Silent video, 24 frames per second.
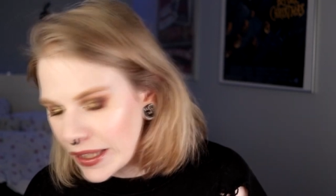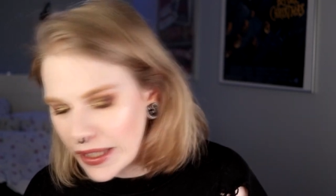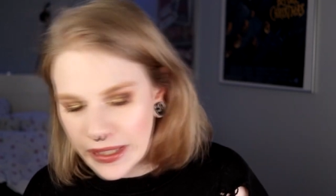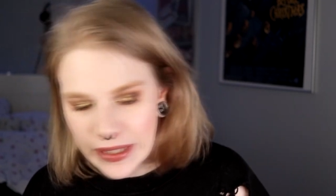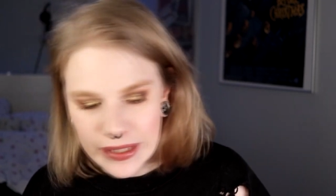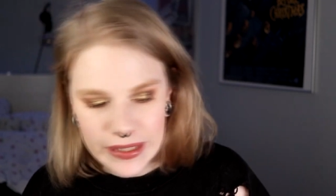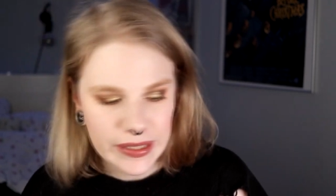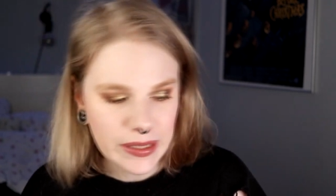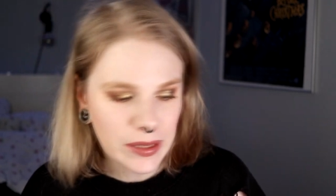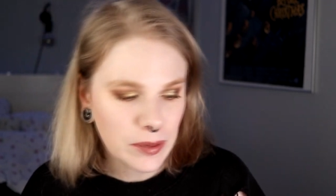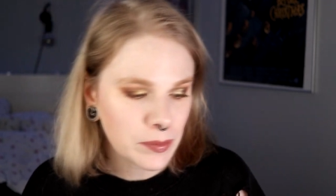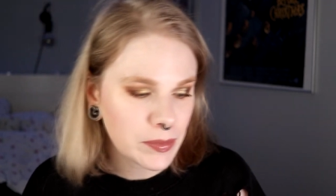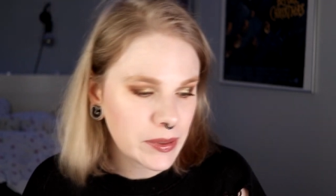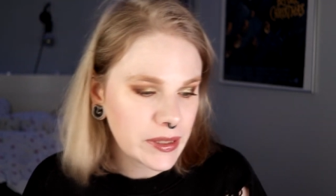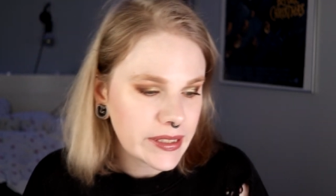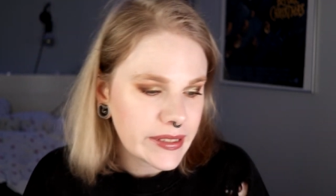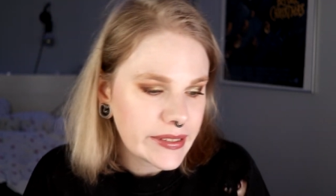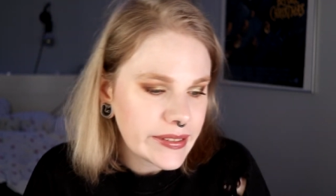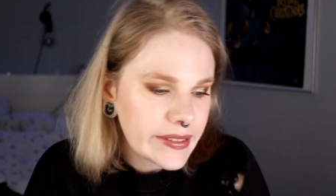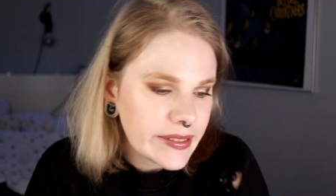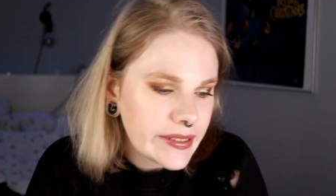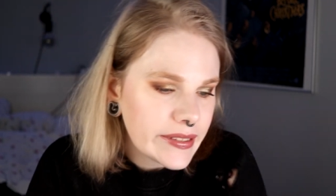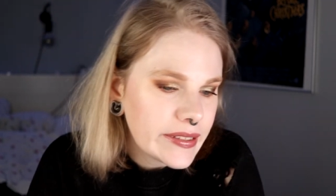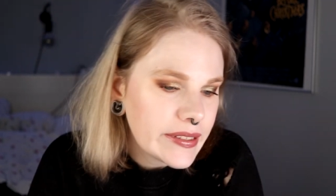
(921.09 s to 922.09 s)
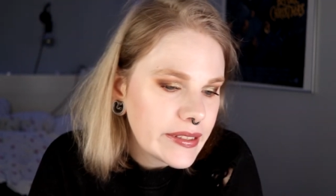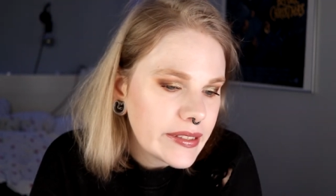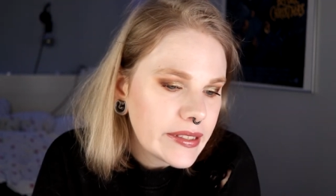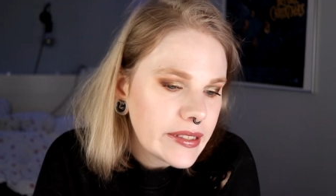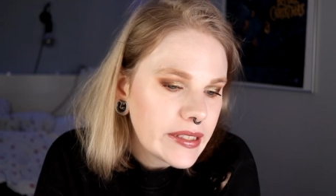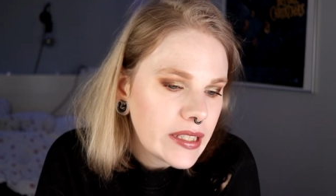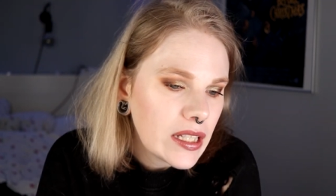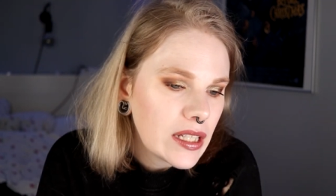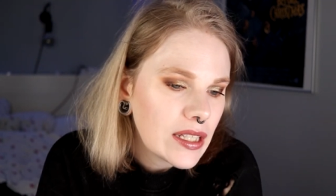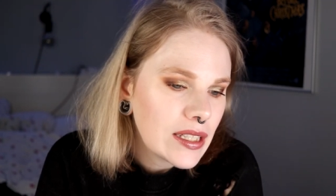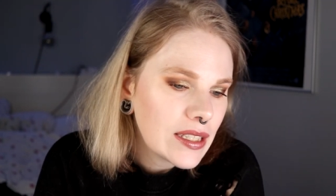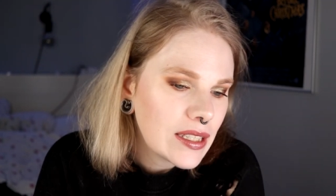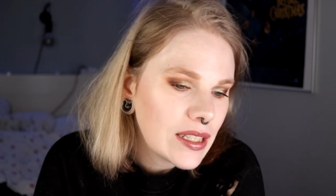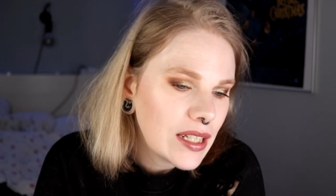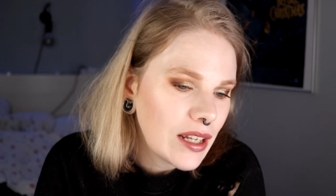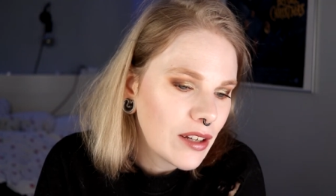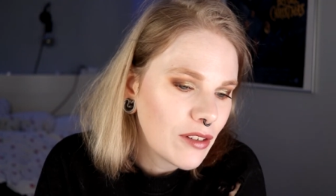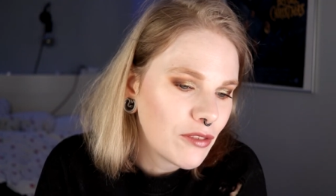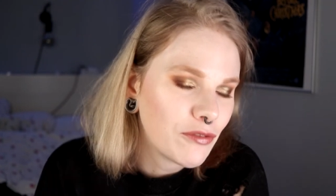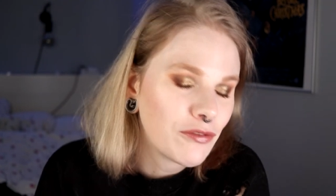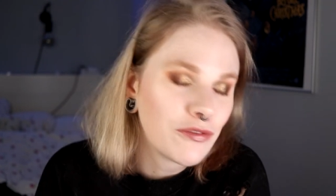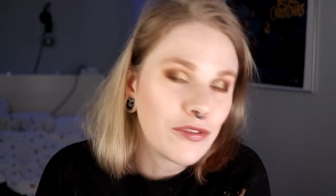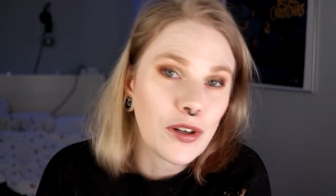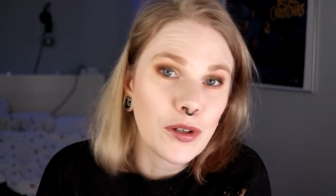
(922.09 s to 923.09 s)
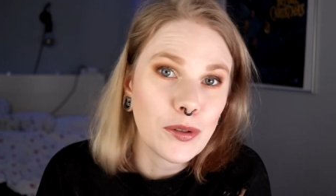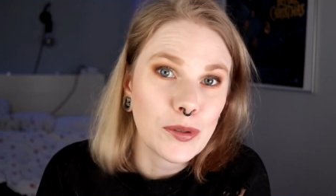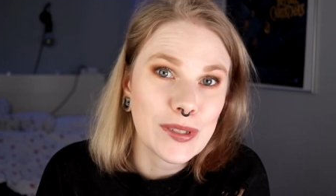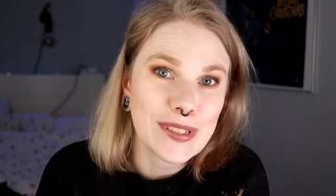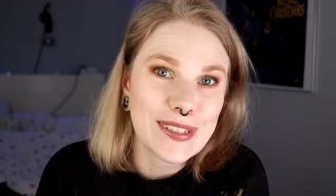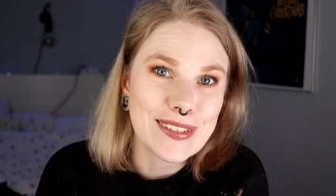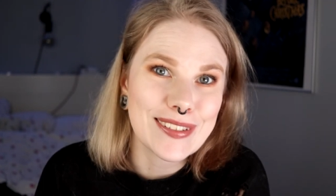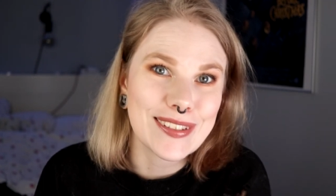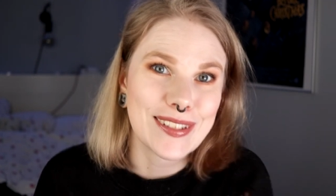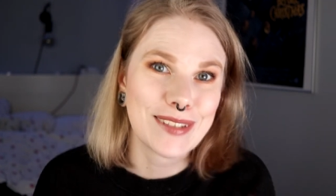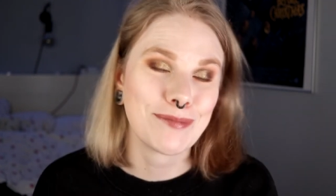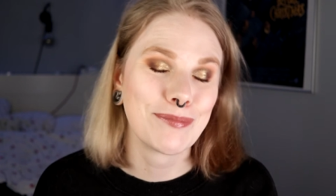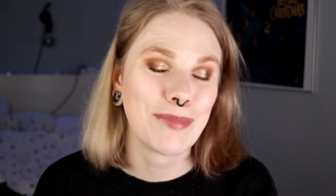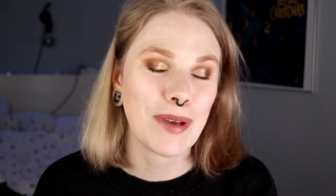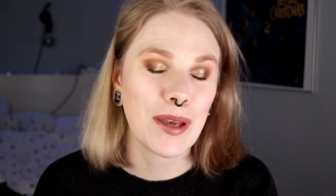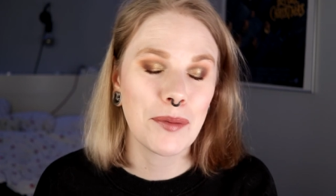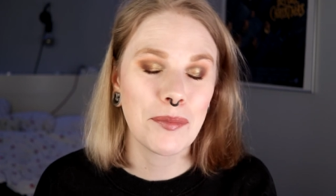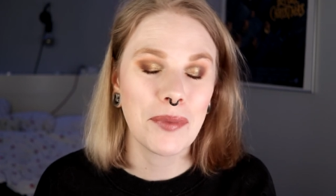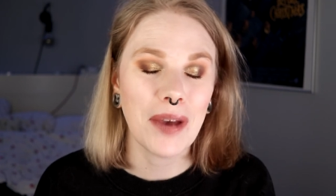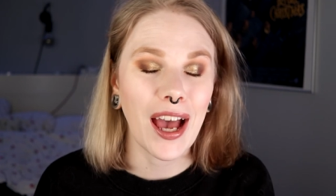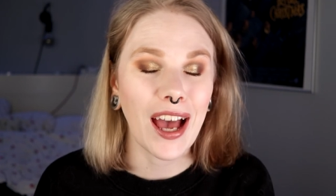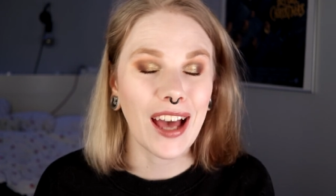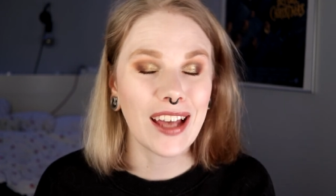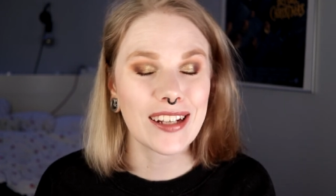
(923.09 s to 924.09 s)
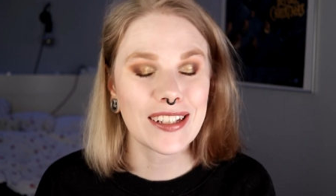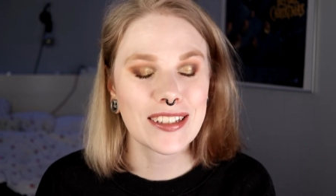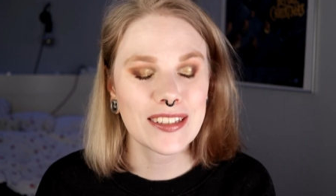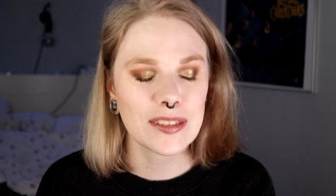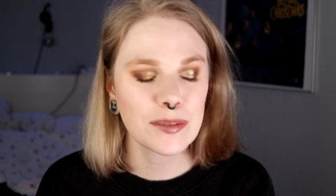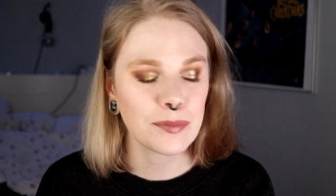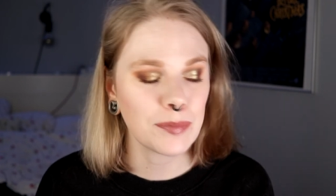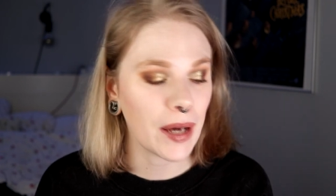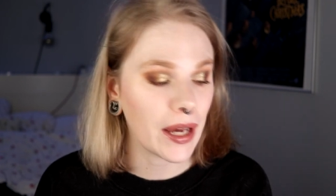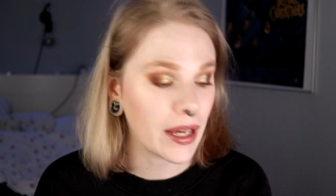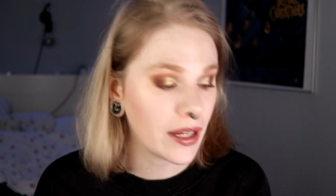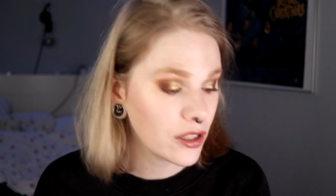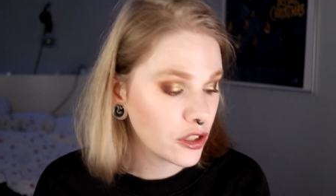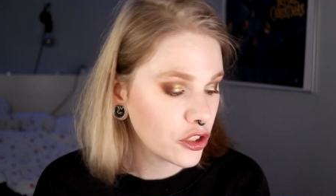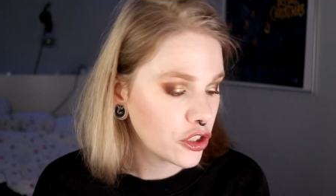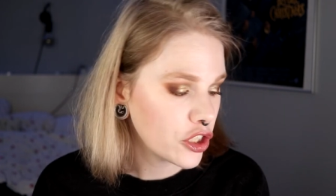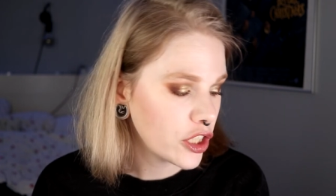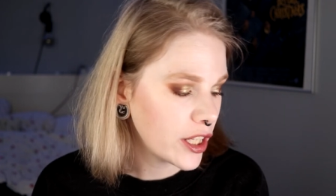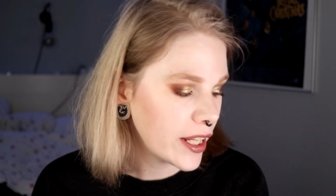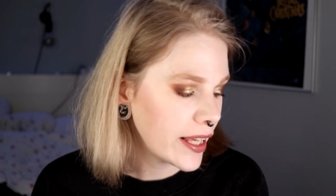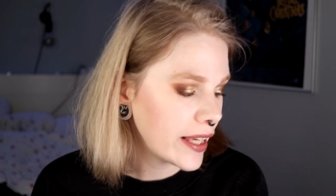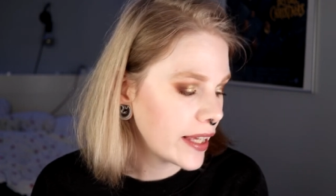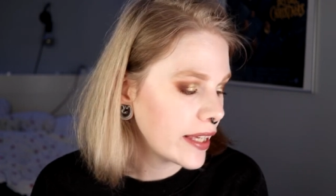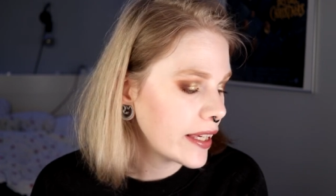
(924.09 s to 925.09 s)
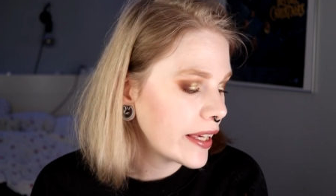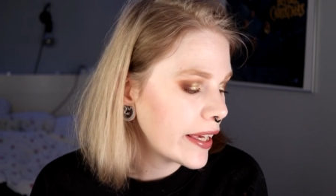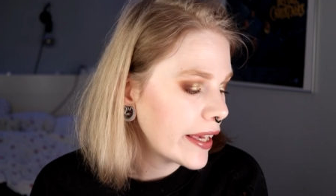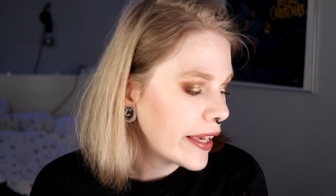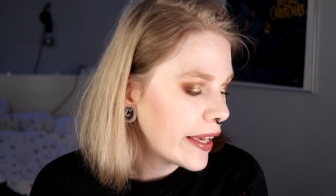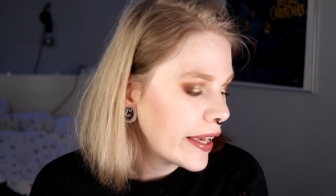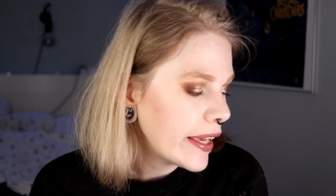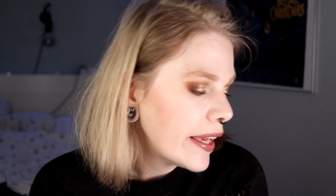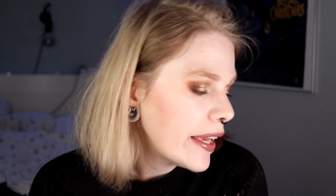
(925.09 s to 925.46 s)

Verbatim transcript: a little bit unfocused and maybe uninspired today.